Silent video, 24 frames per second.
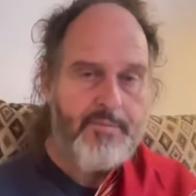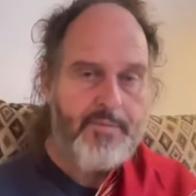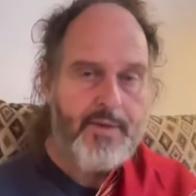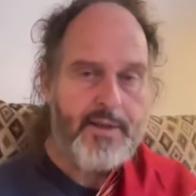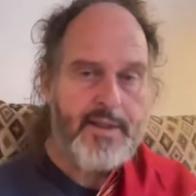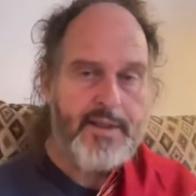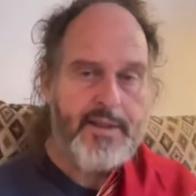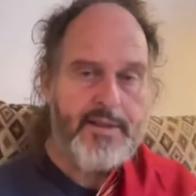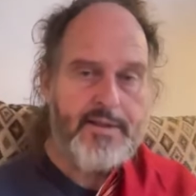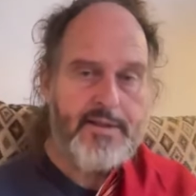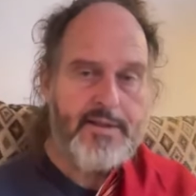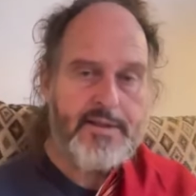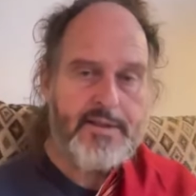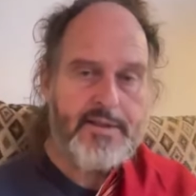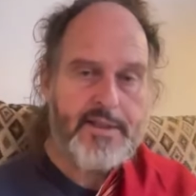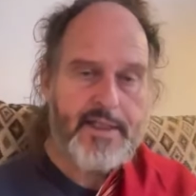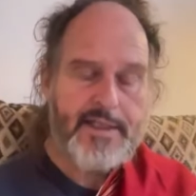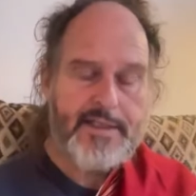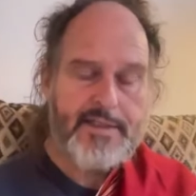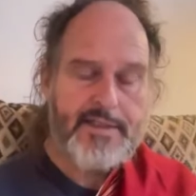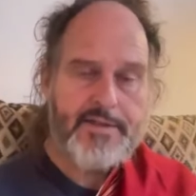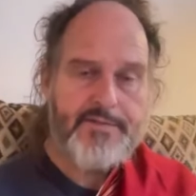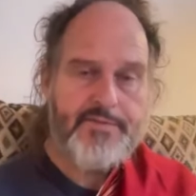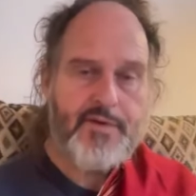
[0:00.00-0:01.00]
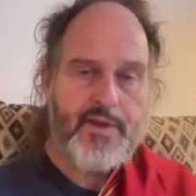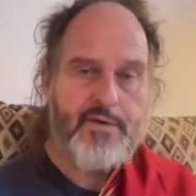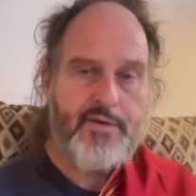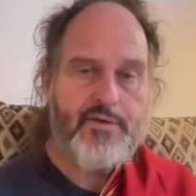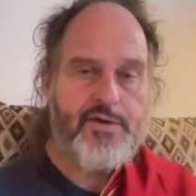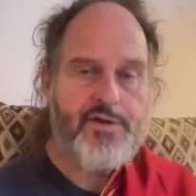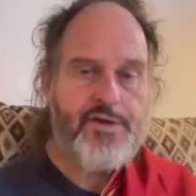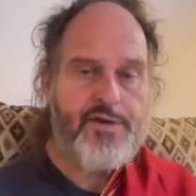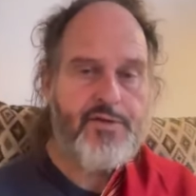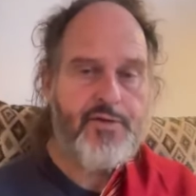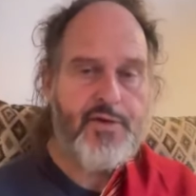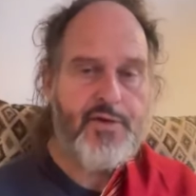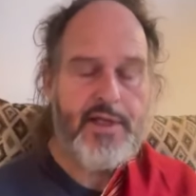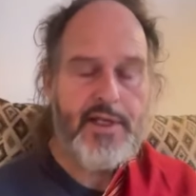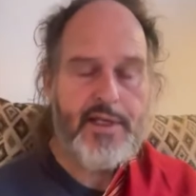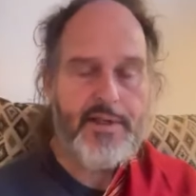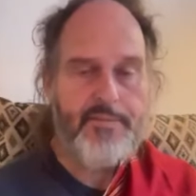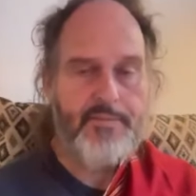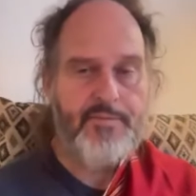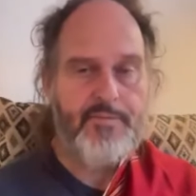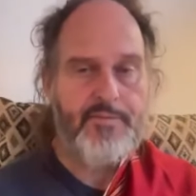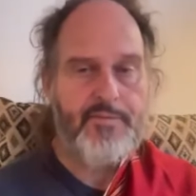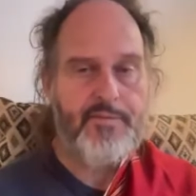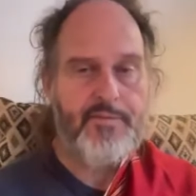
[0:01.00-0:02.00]
But in the center, there were
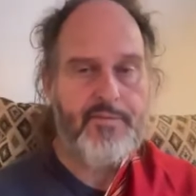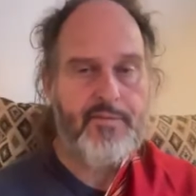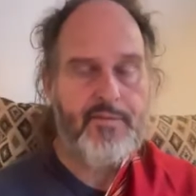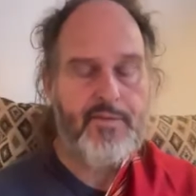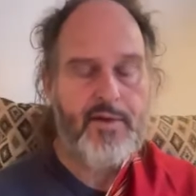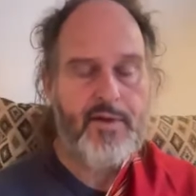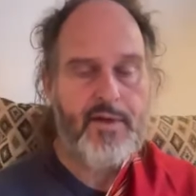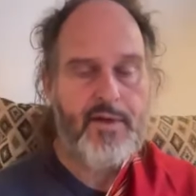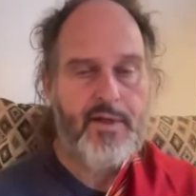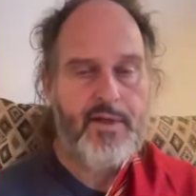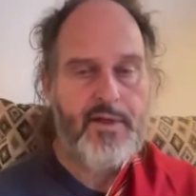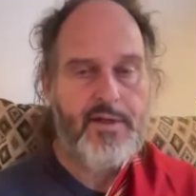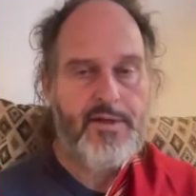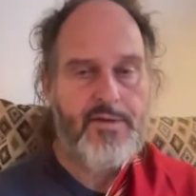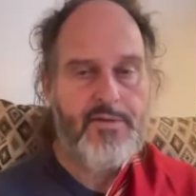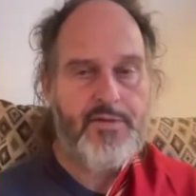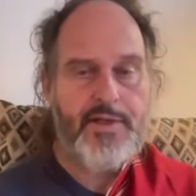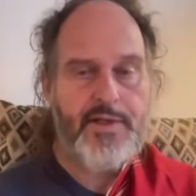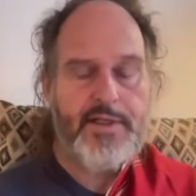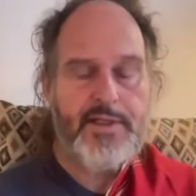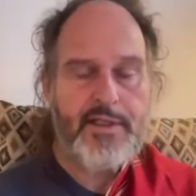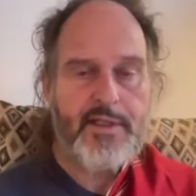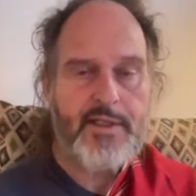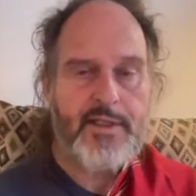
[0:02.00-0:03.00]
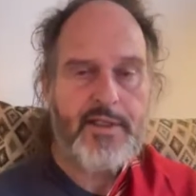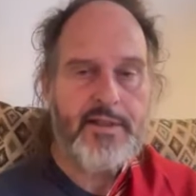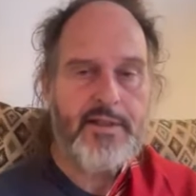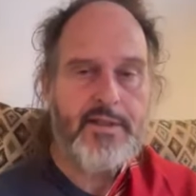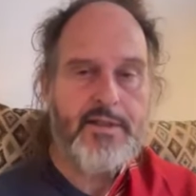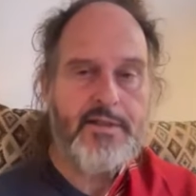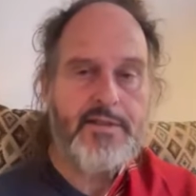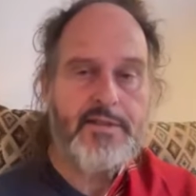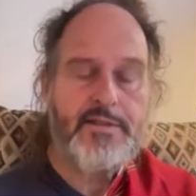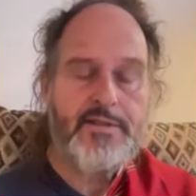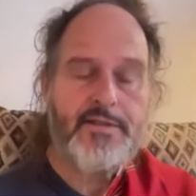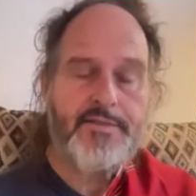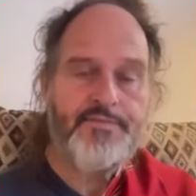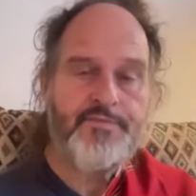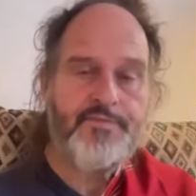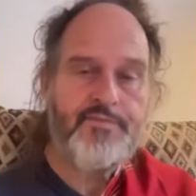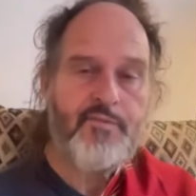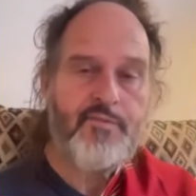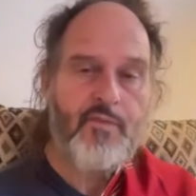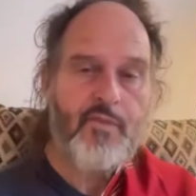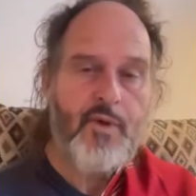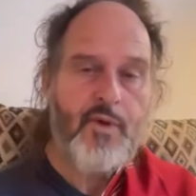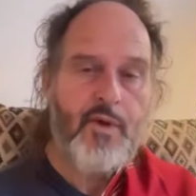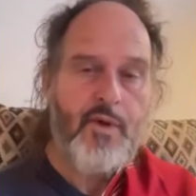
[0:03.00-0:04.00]
three Dakinis,
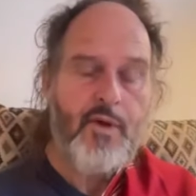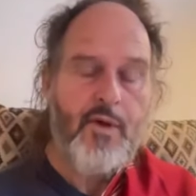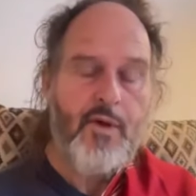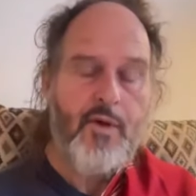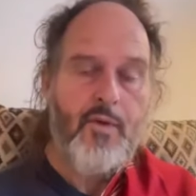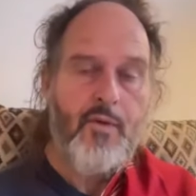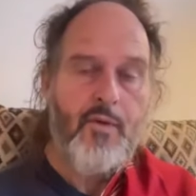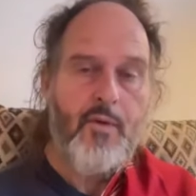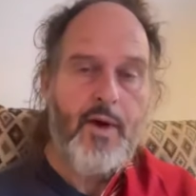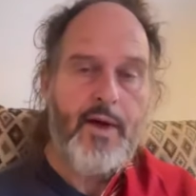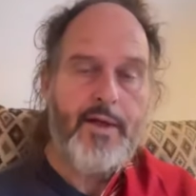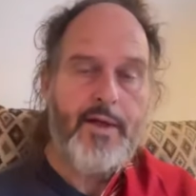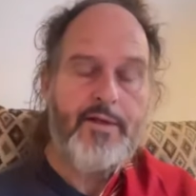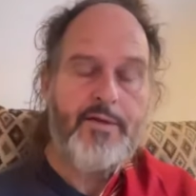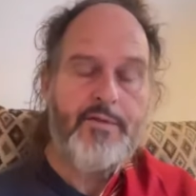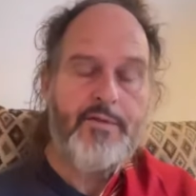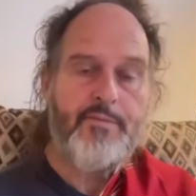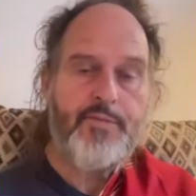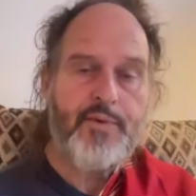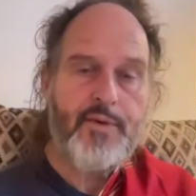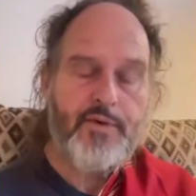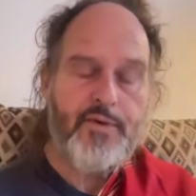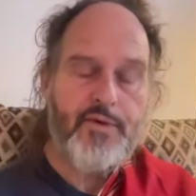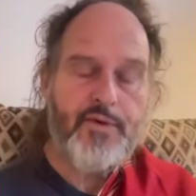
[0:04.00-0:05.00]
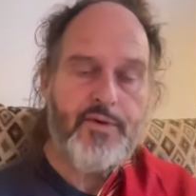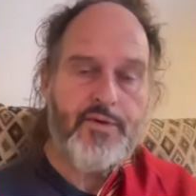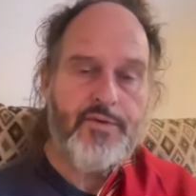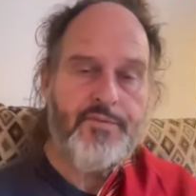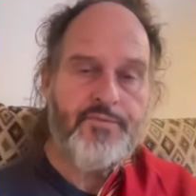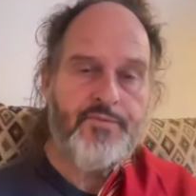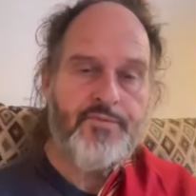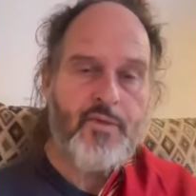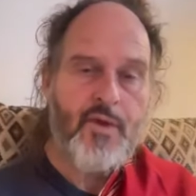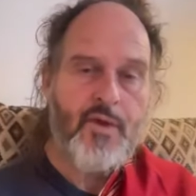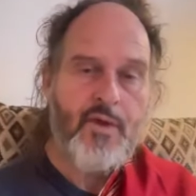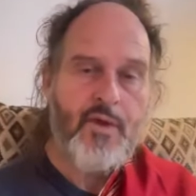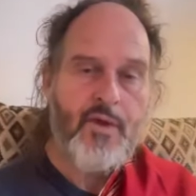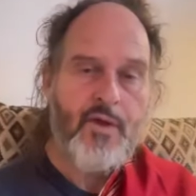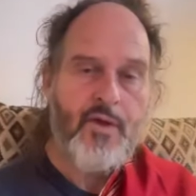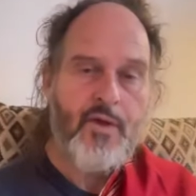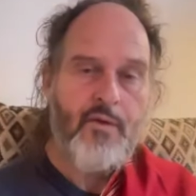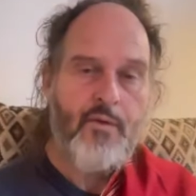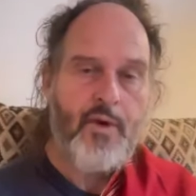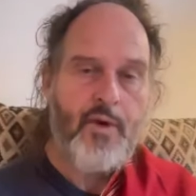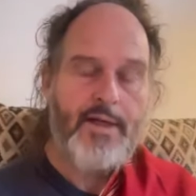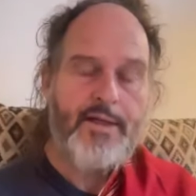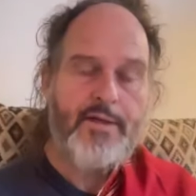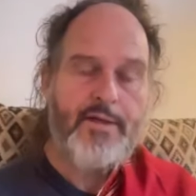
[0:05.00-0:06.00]
one blue,
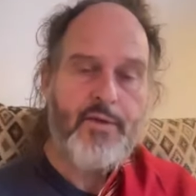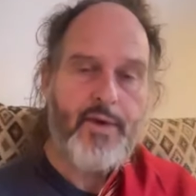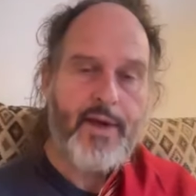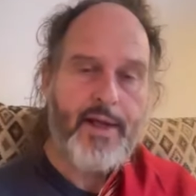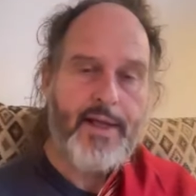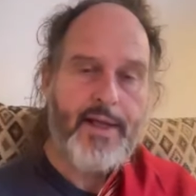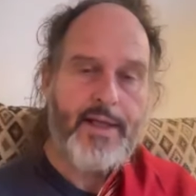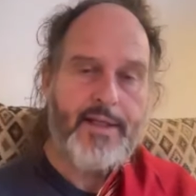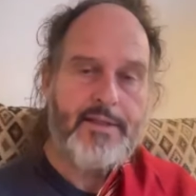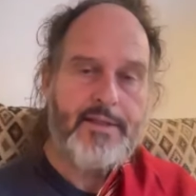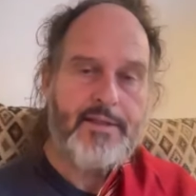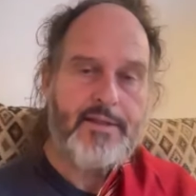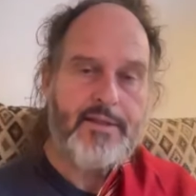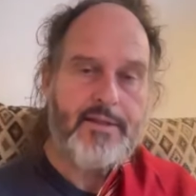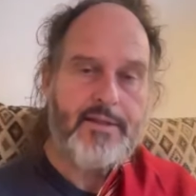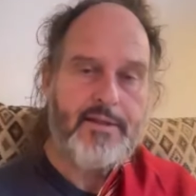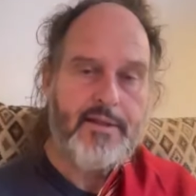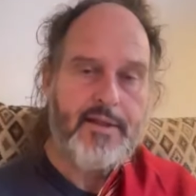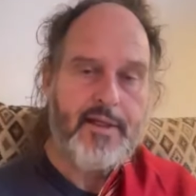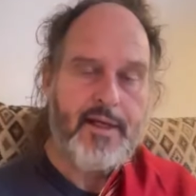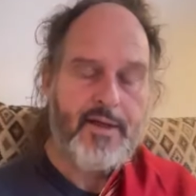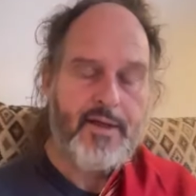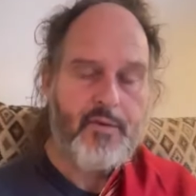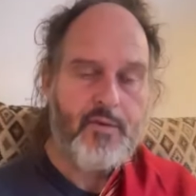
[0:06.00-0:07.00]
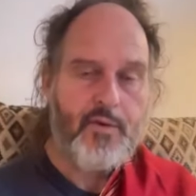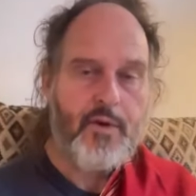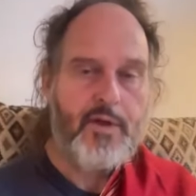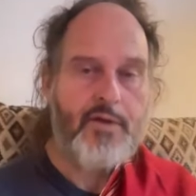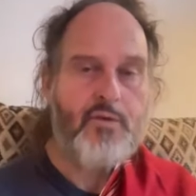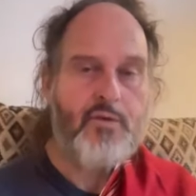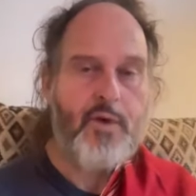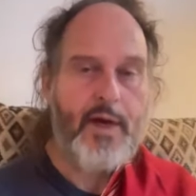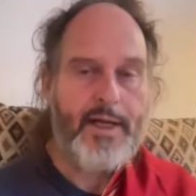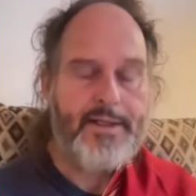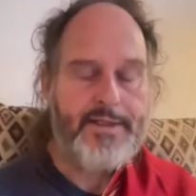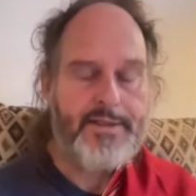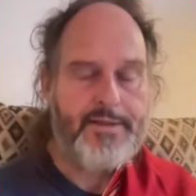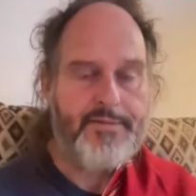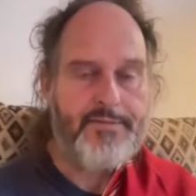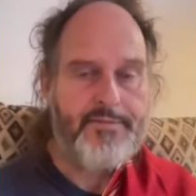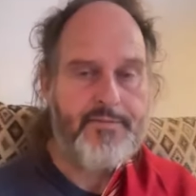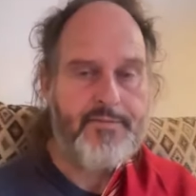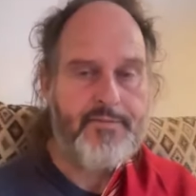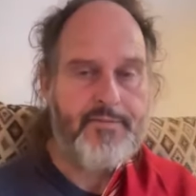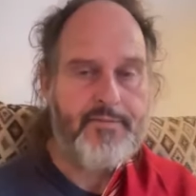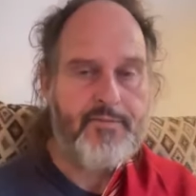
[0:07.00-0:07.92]
one red, and one white.